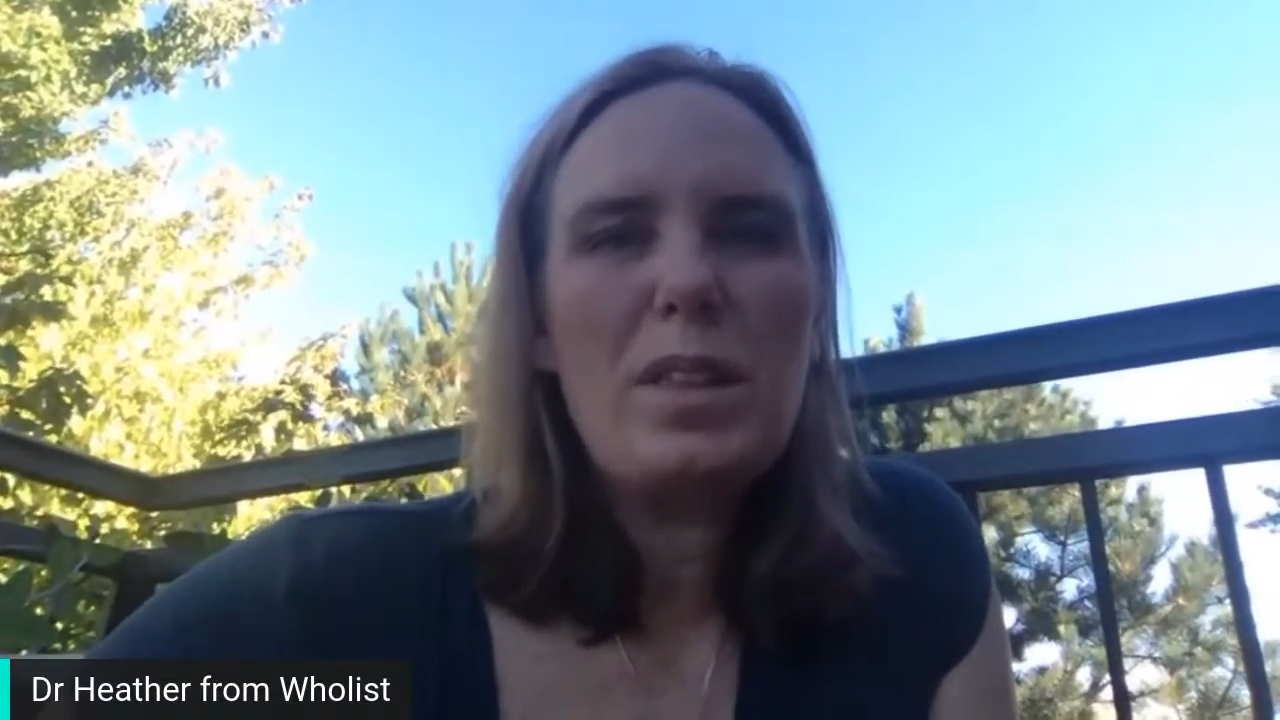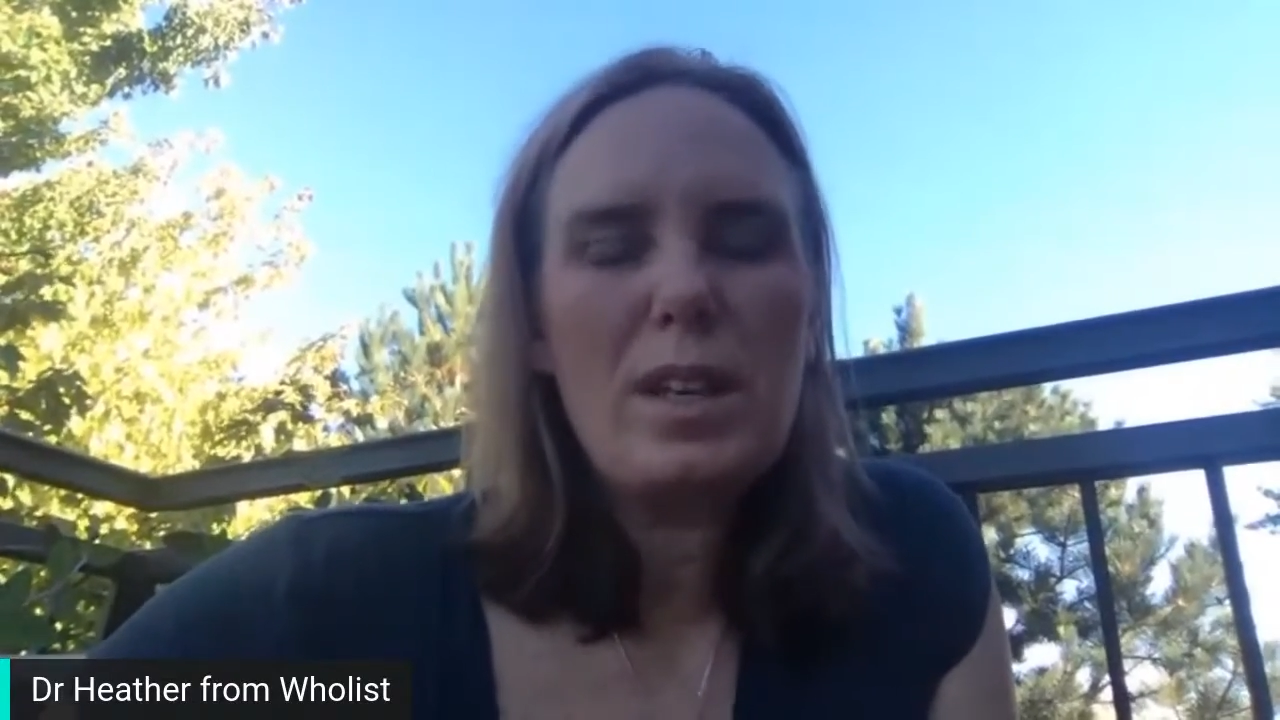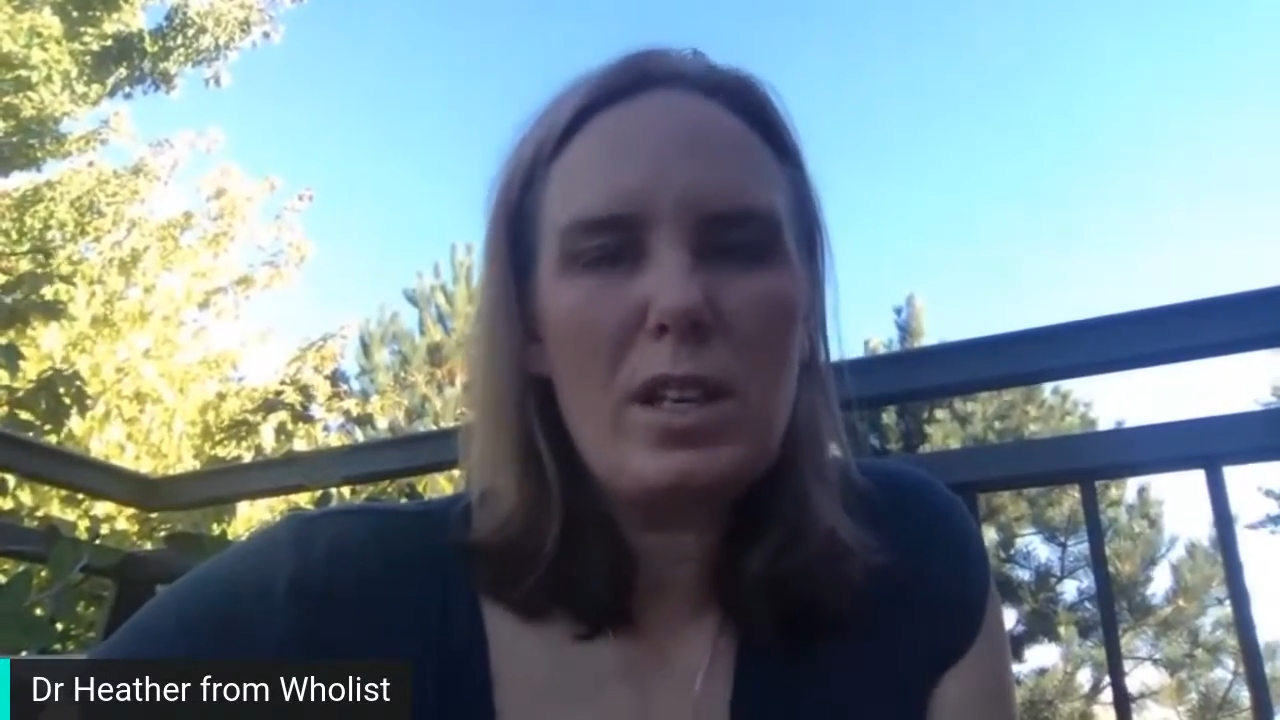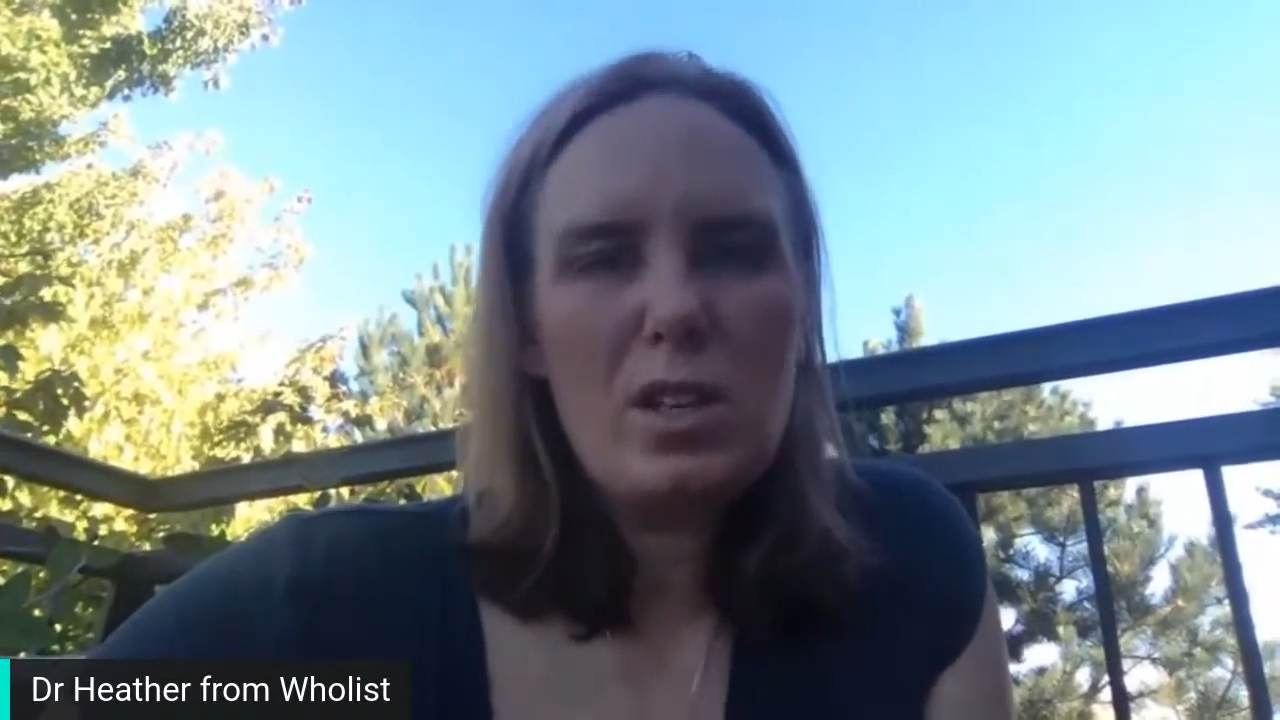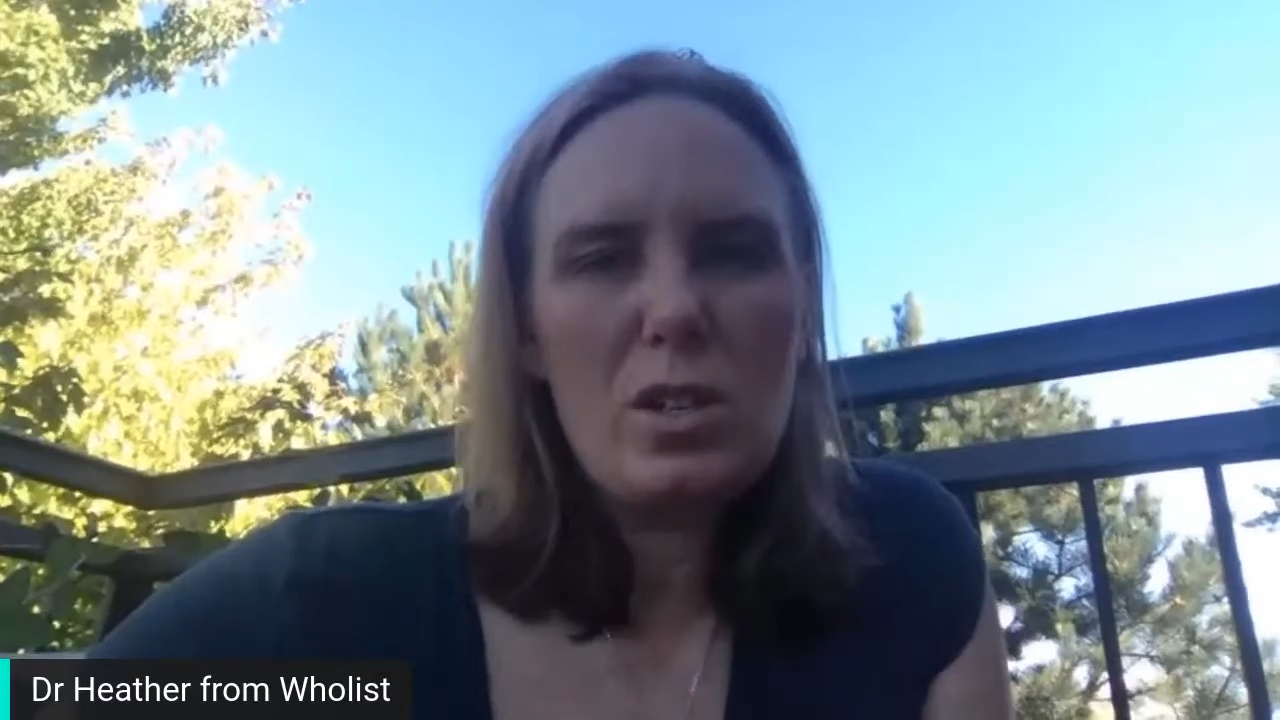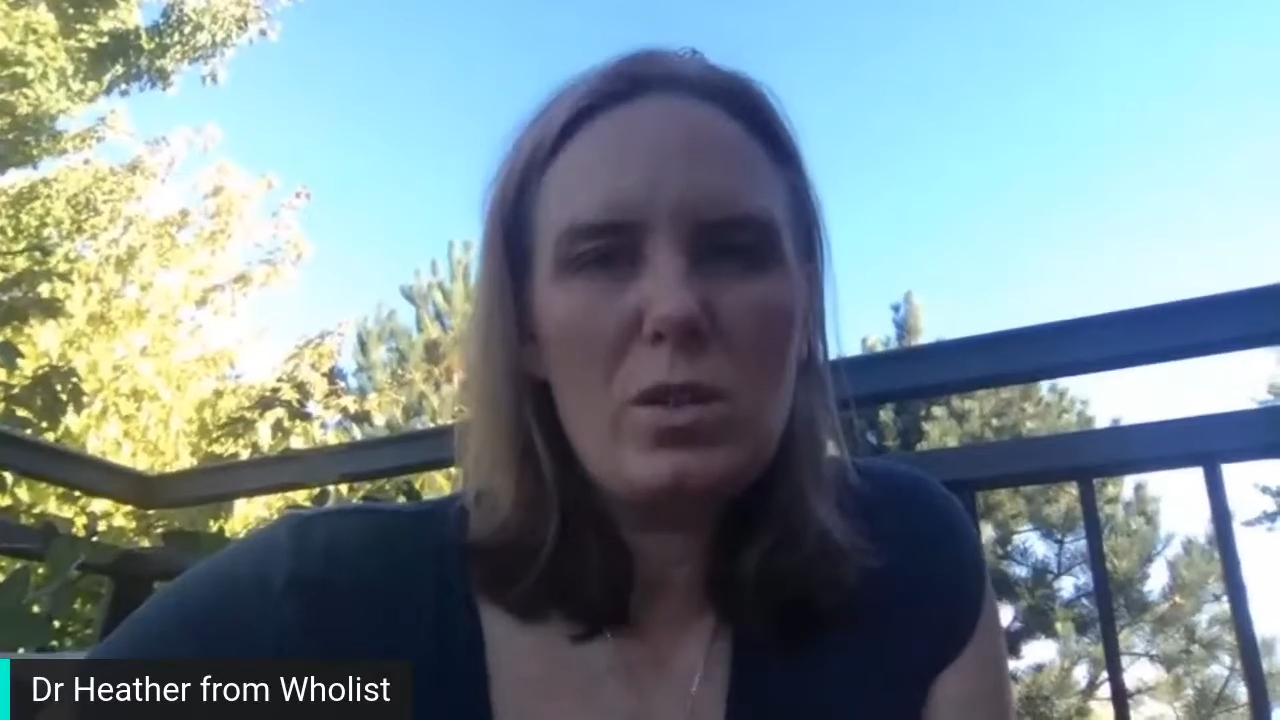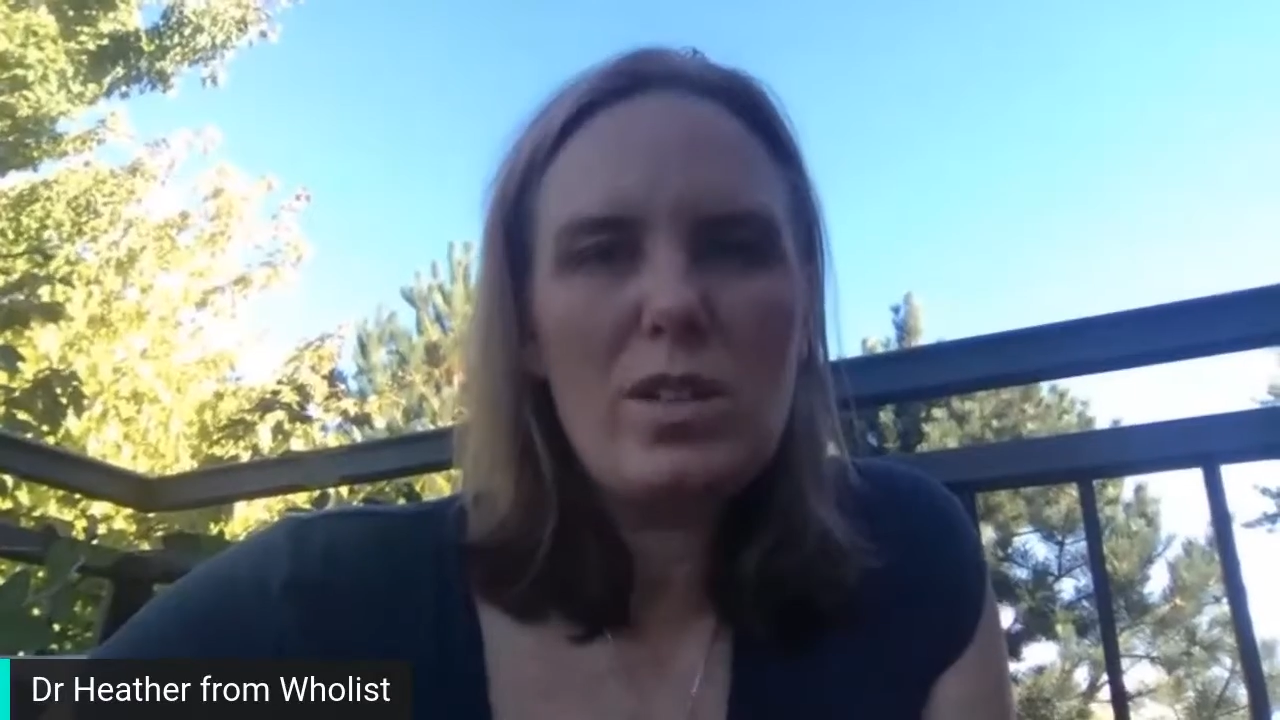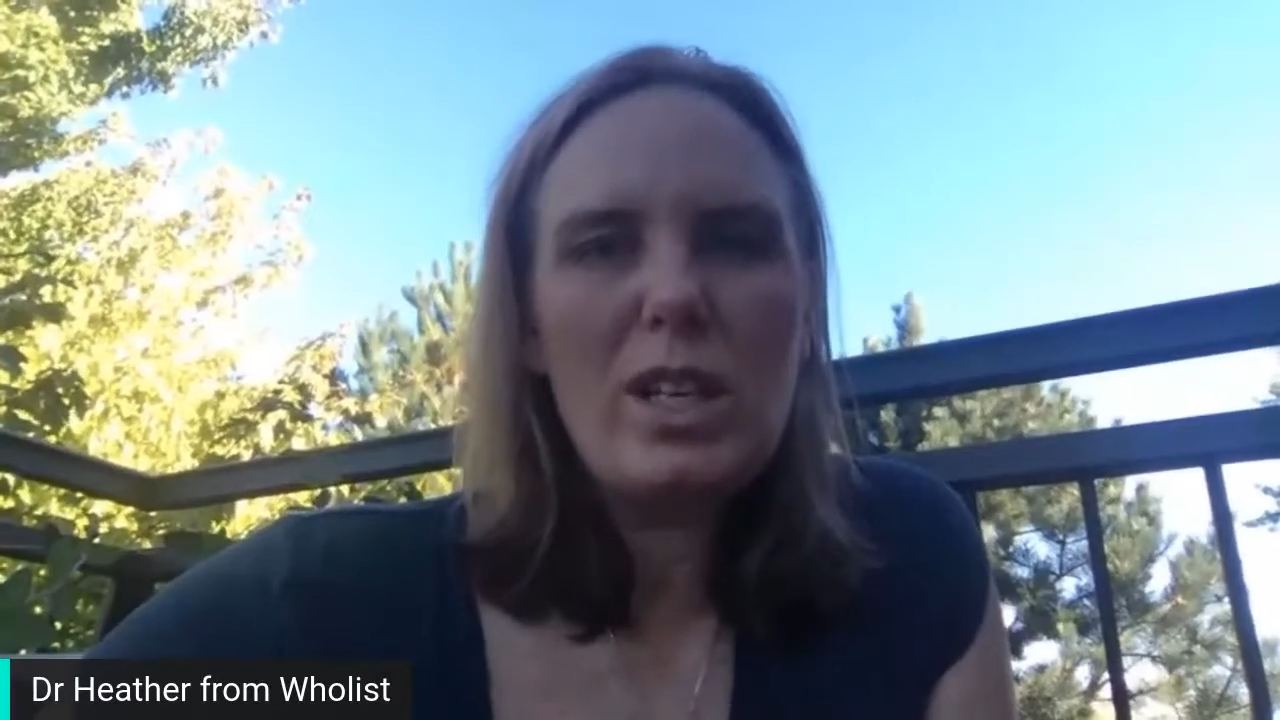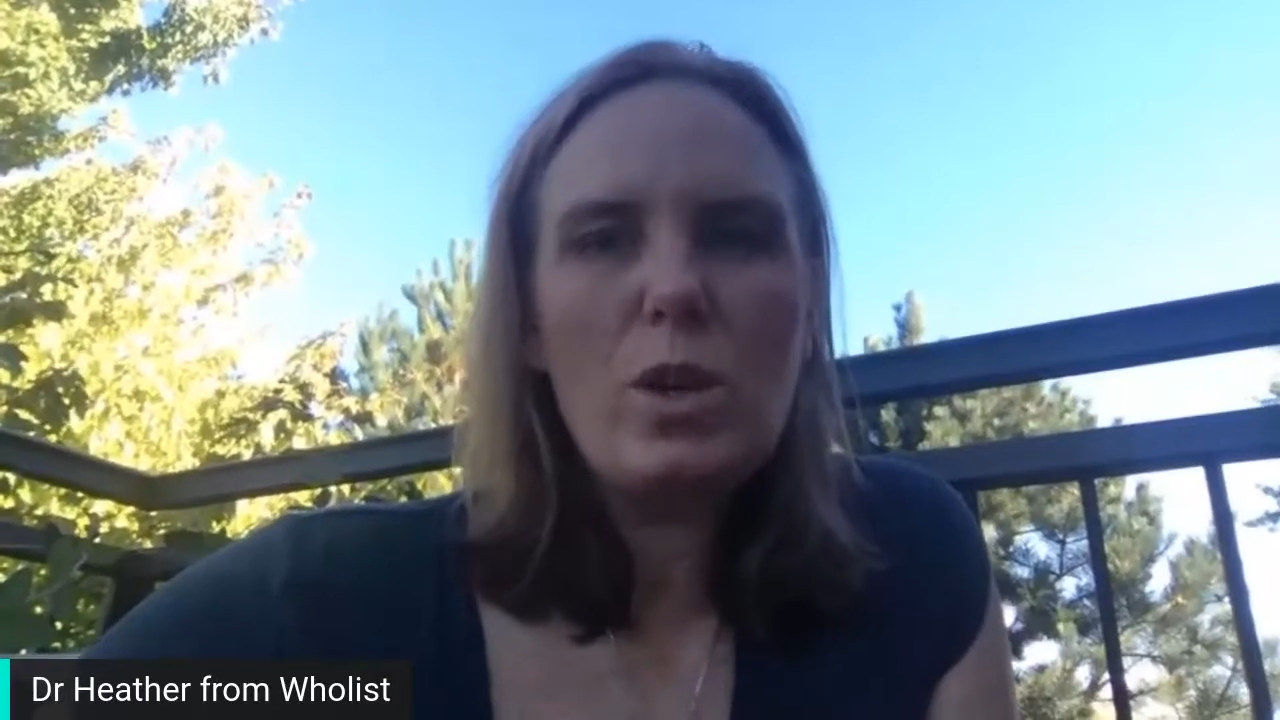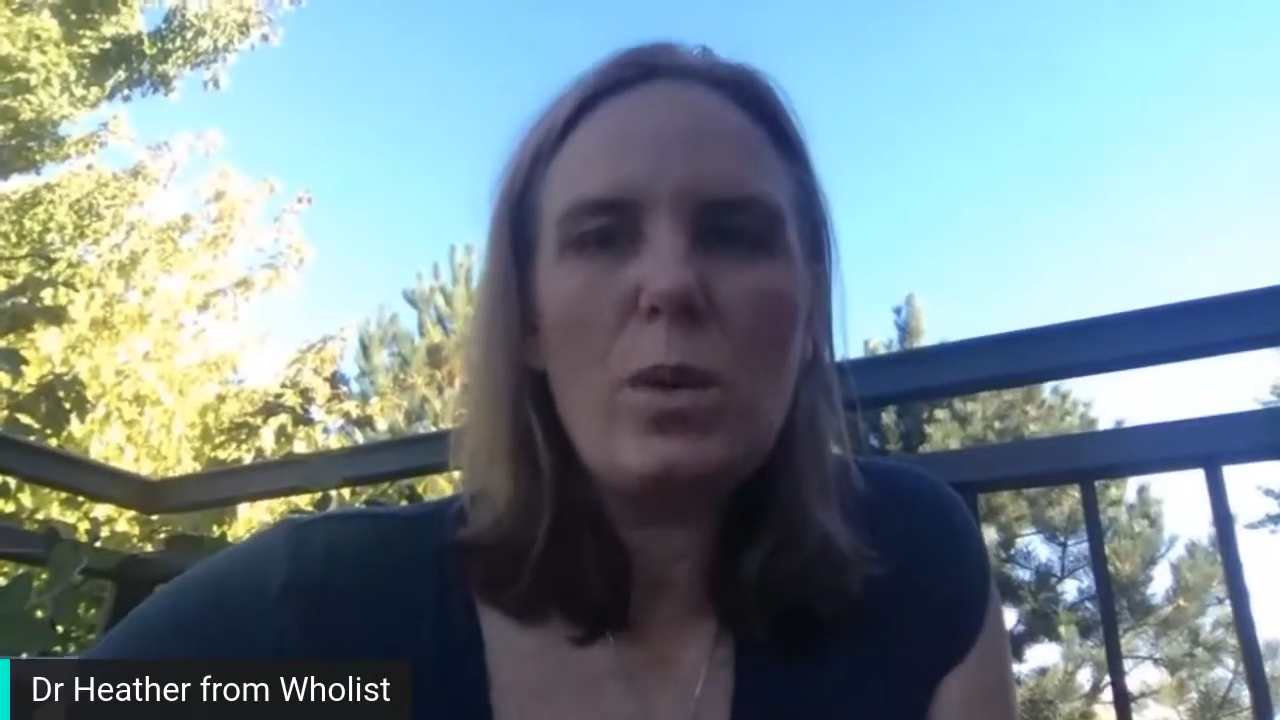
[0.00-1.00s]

the issues that you